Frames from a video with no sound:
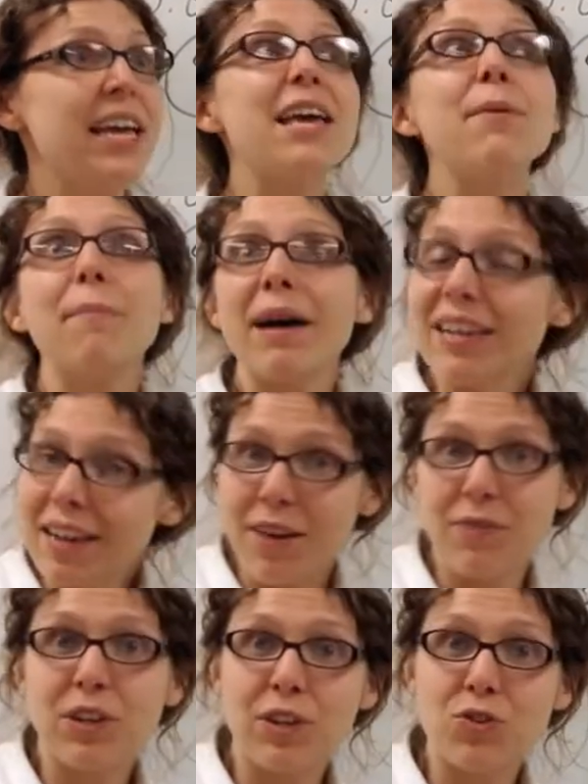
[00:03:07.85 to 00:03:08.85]
it might
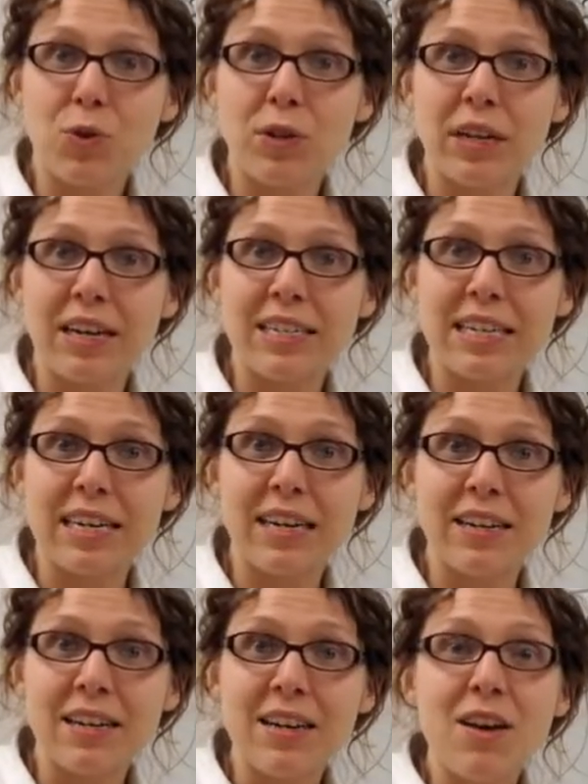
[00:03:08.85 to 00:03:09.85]
have a controlling
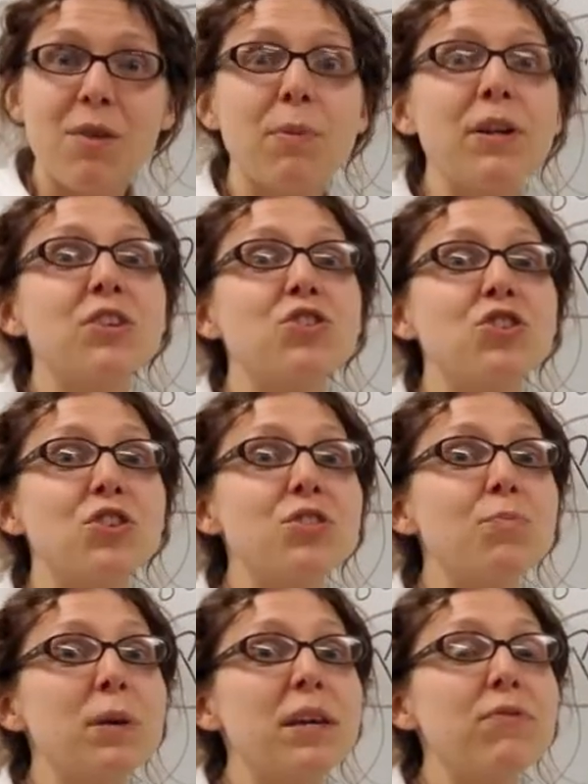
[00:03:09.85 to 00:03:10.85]
idea, but it
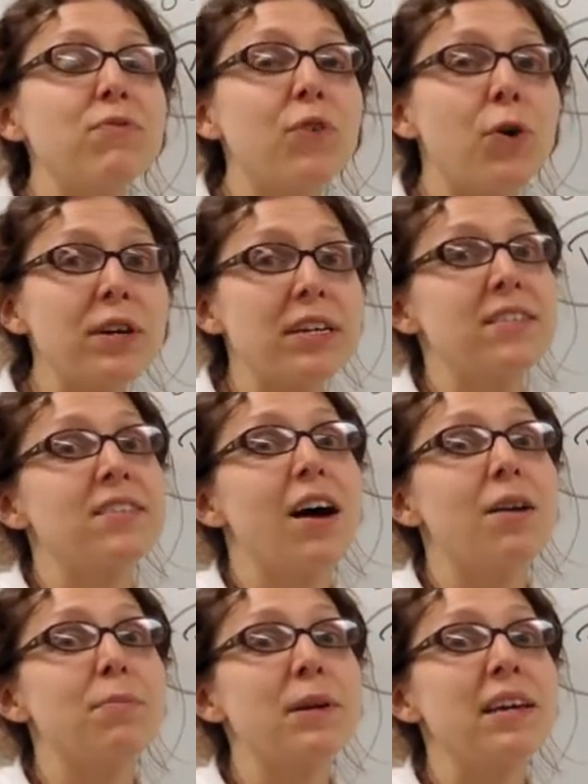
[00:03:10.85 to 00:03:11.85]
should be focused
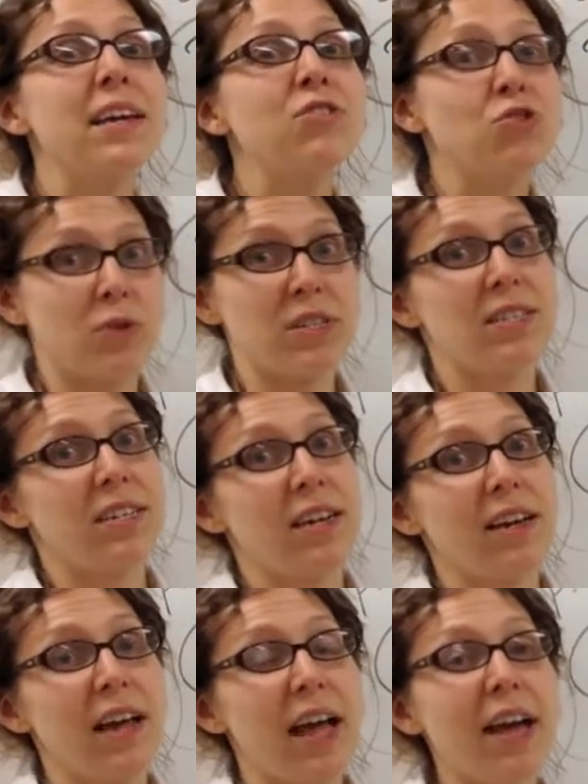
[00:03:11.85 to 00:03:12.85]
on being interesting